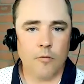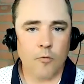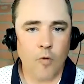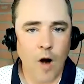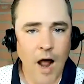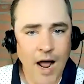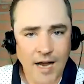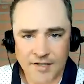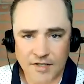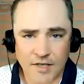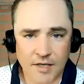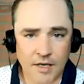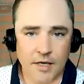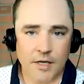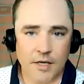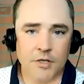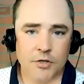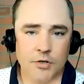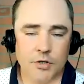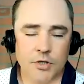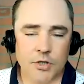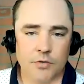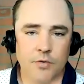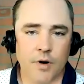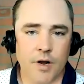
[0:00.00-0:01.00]
rising
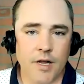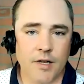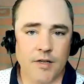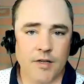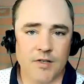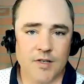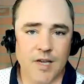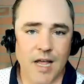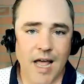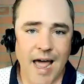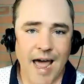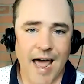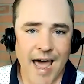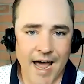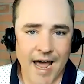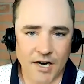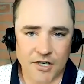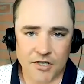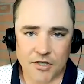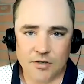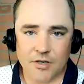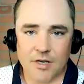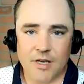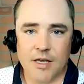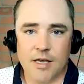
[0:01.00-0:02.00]
interest rates
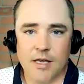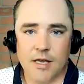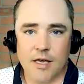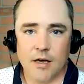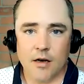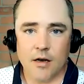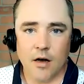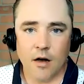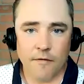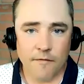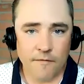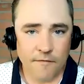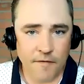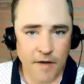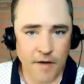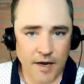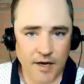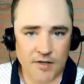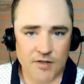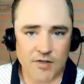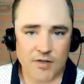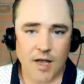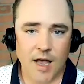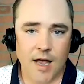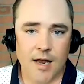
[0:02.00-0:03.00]
actually
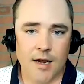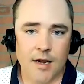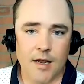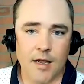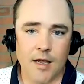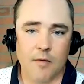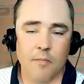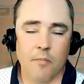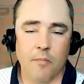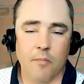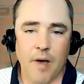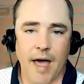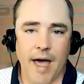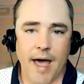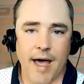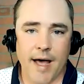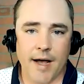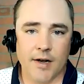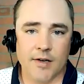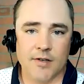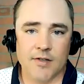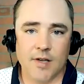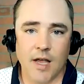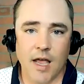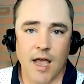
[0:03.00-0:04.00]
affects and
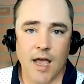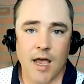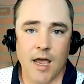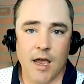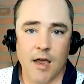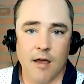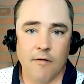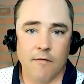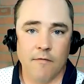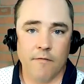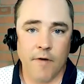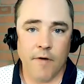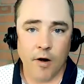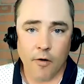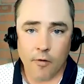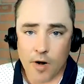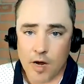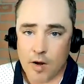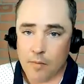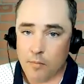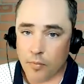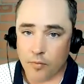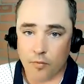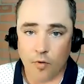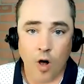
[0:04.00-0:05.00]
impacts a
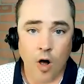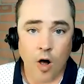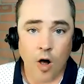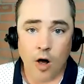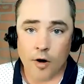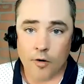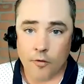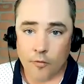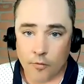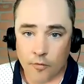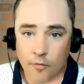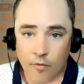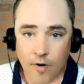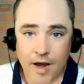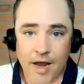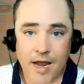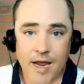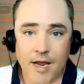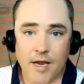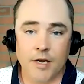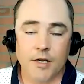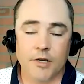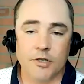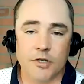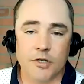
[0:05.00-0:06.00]
very broad
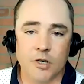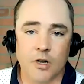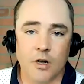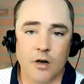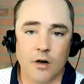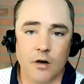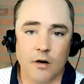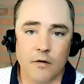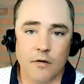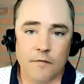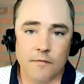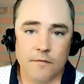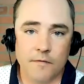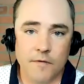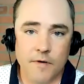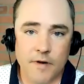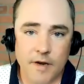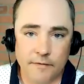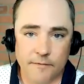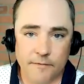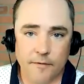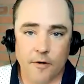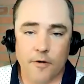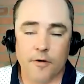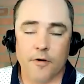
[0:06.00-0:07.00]
range of
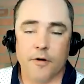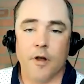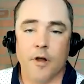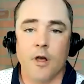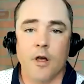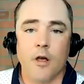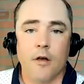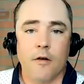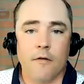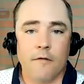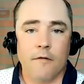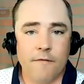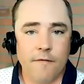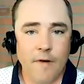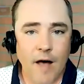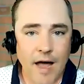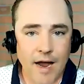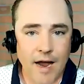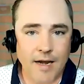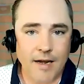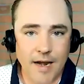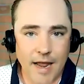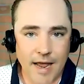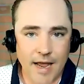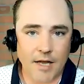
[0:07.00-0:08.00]
different
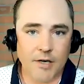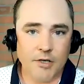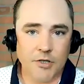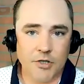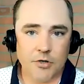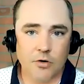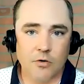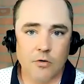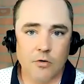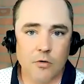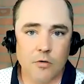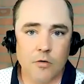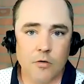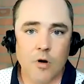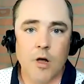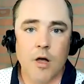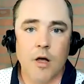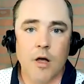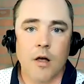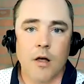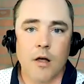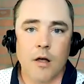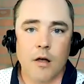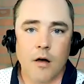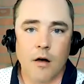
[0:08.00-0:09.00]
financial
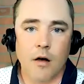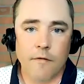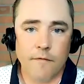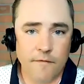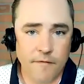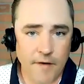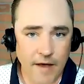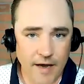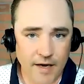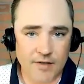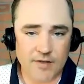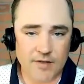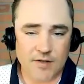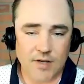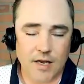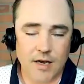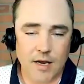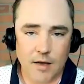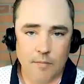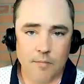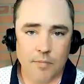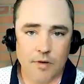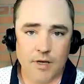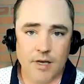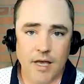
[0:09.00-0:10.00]
effects and
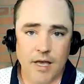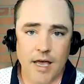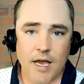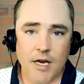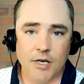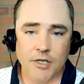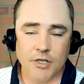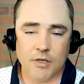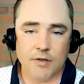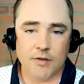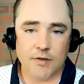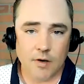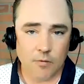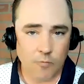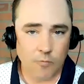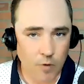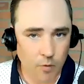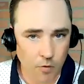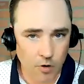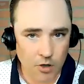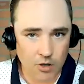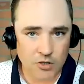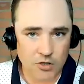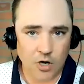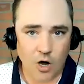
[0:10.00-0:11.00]
implications. And we
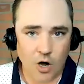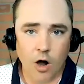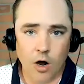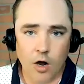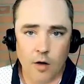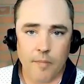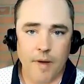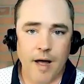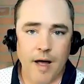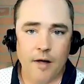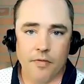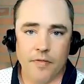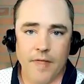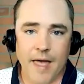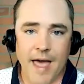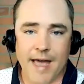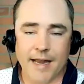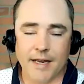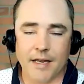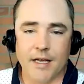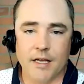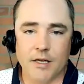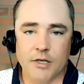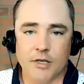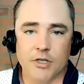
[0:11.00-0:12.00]
want to talk about
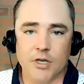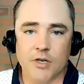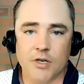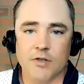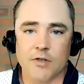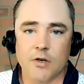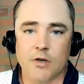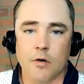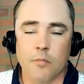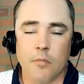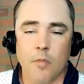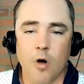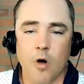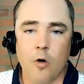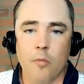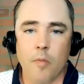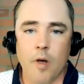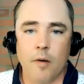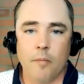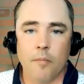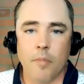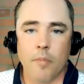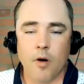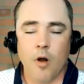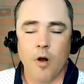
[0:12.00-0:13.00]
that in just a
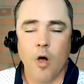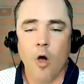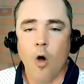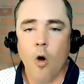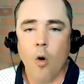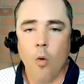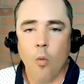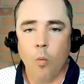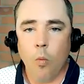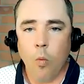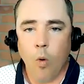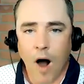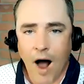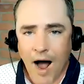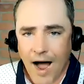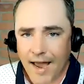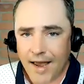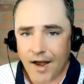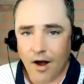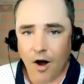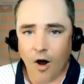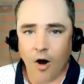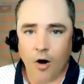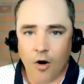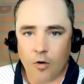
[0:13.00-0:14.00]
moment. But
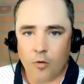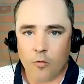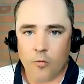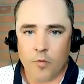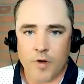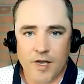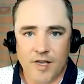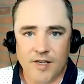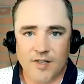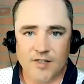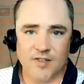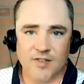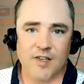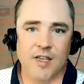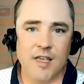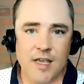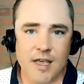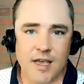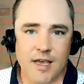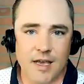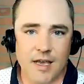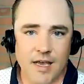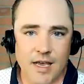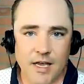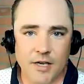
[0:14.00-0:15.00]
why are we
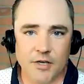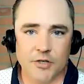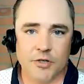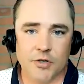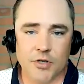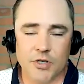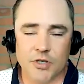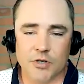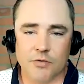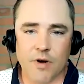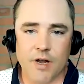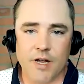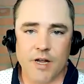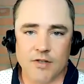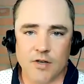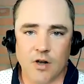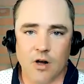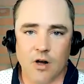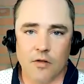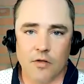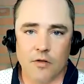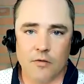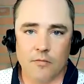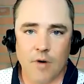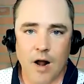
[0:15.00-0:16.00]
seeing interest rates
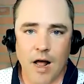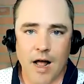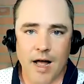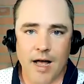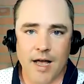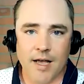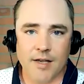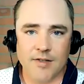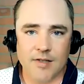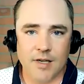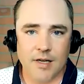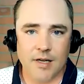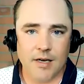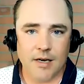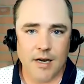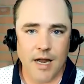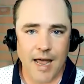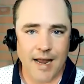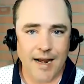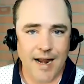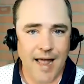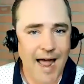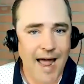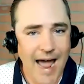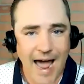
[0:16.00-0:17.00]
on the rise,
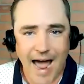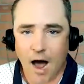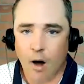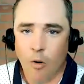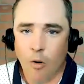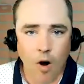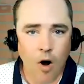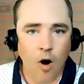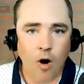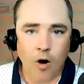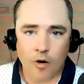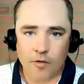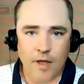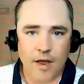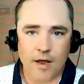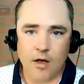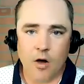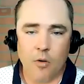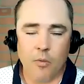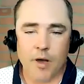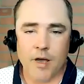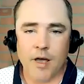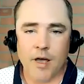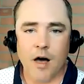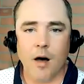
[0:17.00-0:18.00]
and how are they
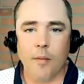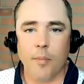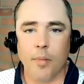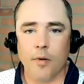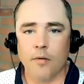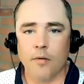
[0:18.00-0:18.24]
going up?